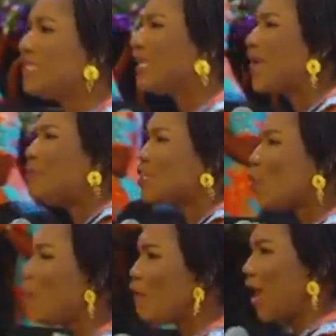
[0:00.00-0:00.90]
the game is
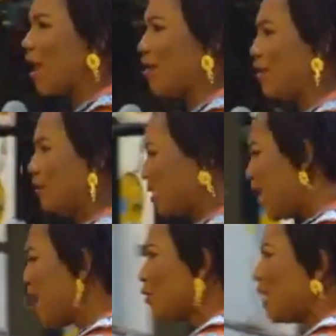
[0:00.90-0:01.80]
over.
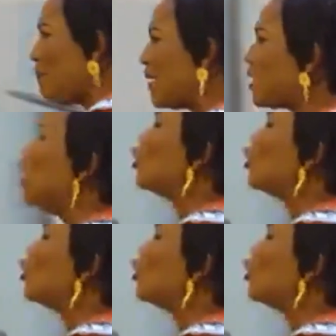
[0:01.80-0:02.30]
Tell another person,